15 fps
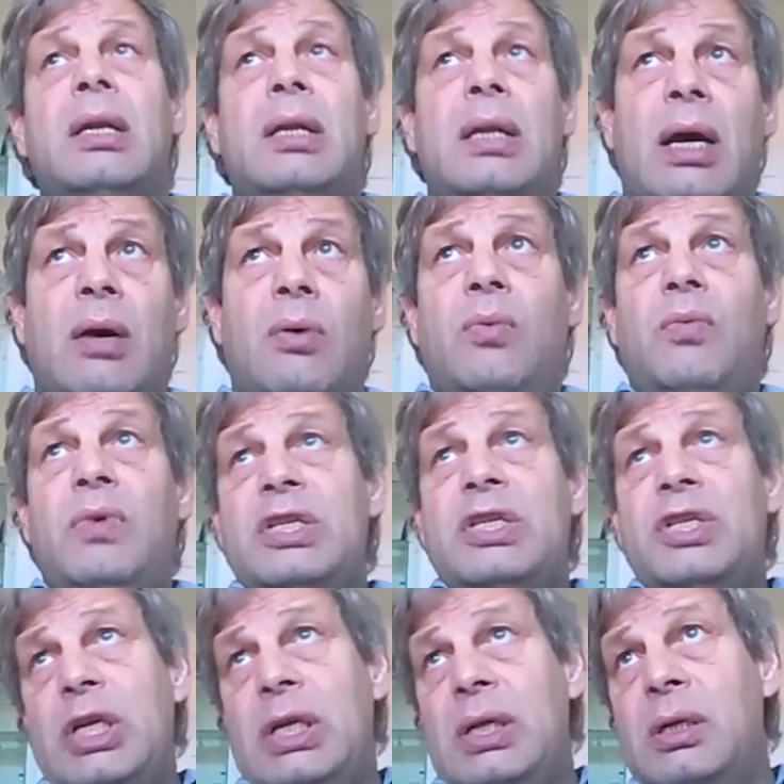Now, with
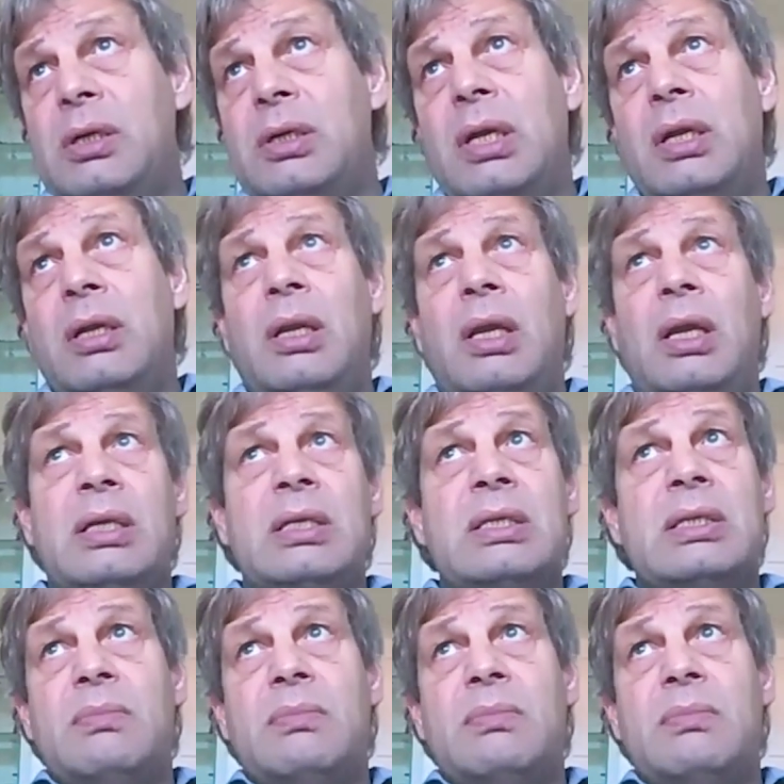children, it's